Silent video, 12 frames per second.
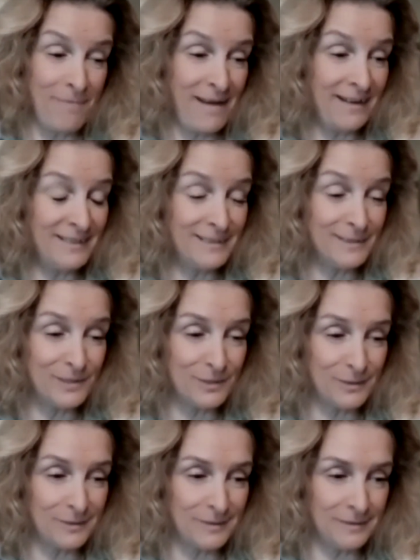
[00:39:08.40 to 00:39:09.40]
making
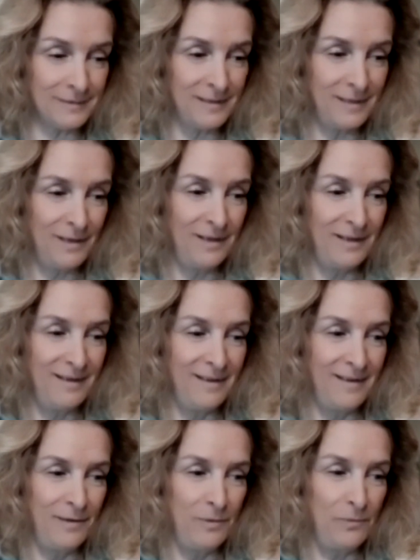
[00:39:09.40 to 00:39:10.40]
sure
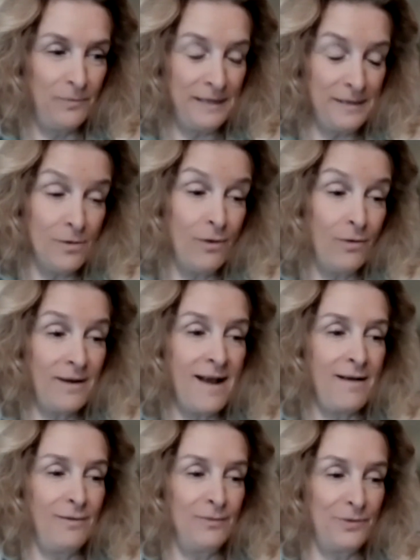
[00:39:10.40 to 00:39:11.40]
we know
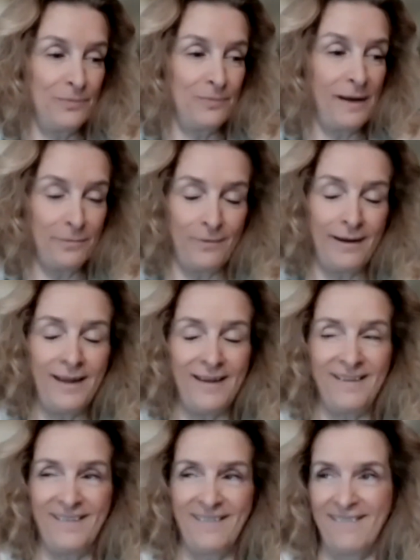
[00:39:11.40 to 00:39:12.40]
now the right
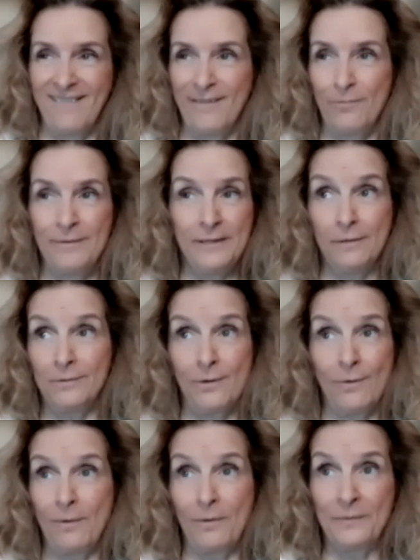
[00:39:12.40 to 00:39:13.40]
way. We don't
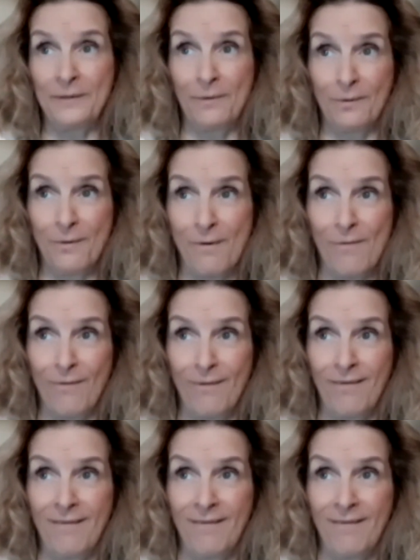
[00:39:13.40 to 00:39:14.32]
know what we don't know,